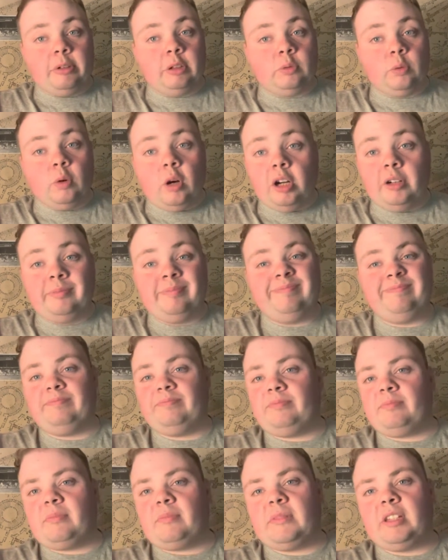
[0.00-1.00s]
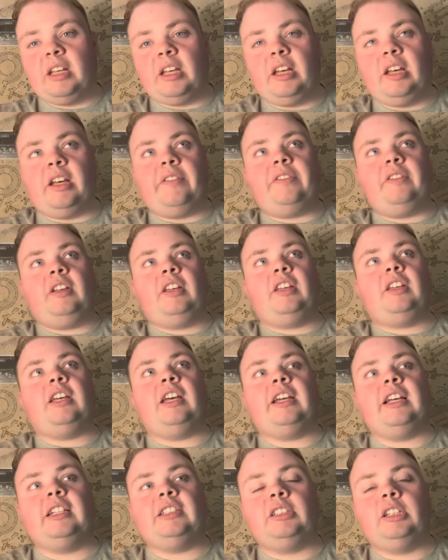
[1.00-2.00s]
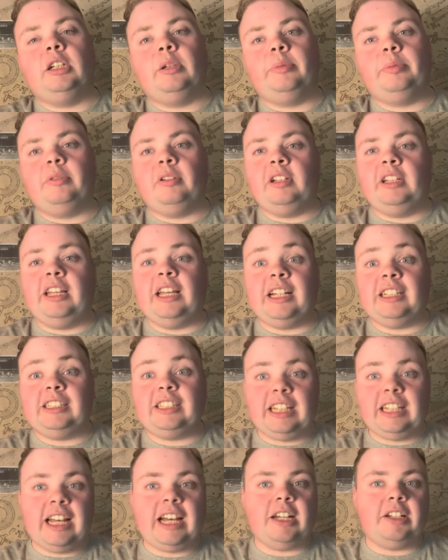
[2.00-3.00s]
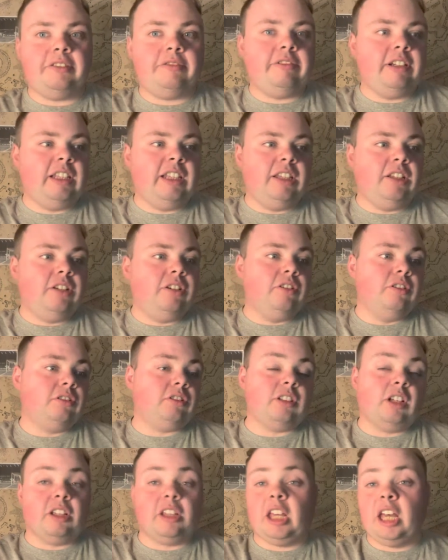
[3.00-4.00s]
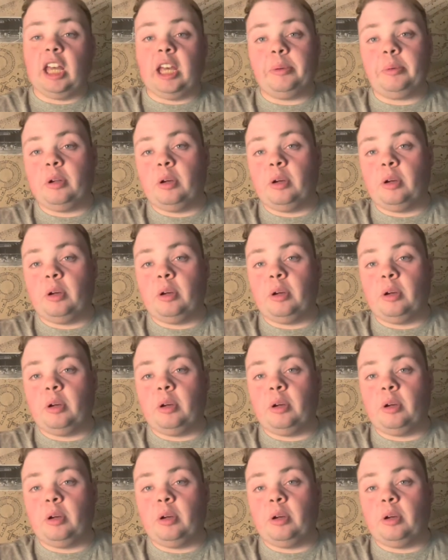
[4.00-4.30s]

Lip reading: one, I think against Liverpool he had a really good solid game.